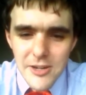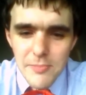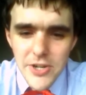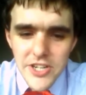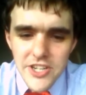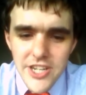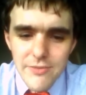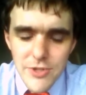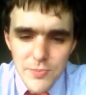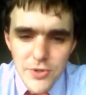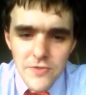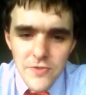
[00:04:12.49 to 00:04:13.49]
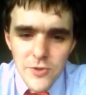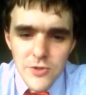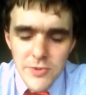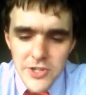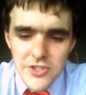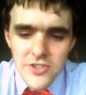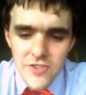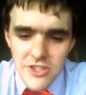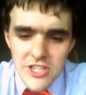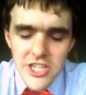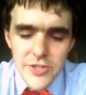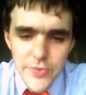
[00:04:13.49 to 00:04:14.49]
But he was put forward because of the
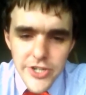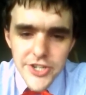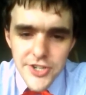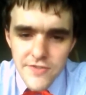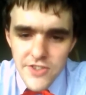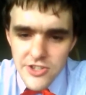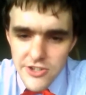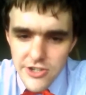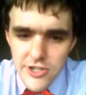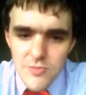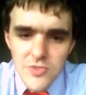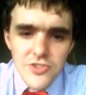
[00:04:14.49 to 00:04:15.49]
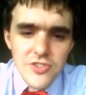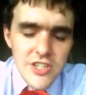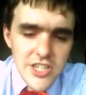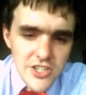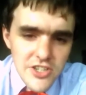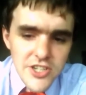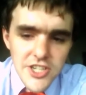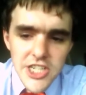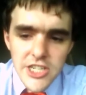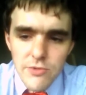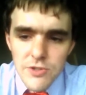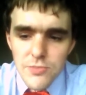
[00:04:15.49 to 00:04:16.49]
desperation of the times. His
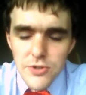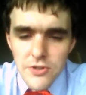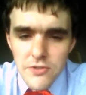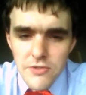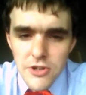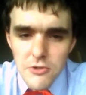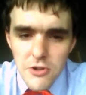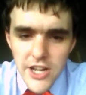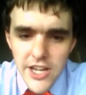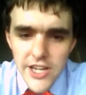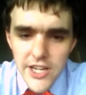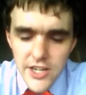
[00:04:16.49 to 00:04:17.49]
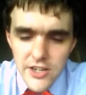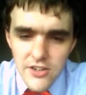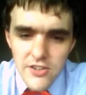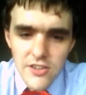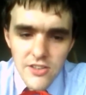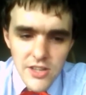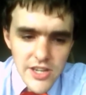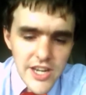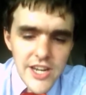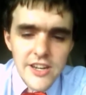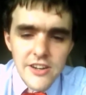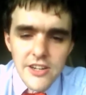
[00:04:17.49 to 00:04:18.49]
idea was put through, and they
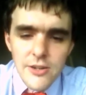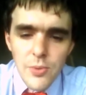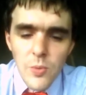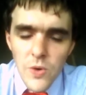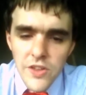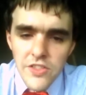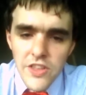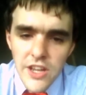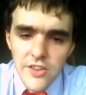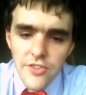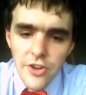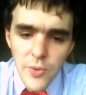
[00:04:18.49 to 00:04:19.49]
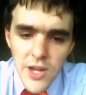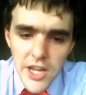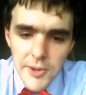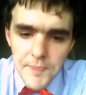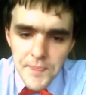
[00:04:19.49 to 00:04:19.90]
ended up with the SOE,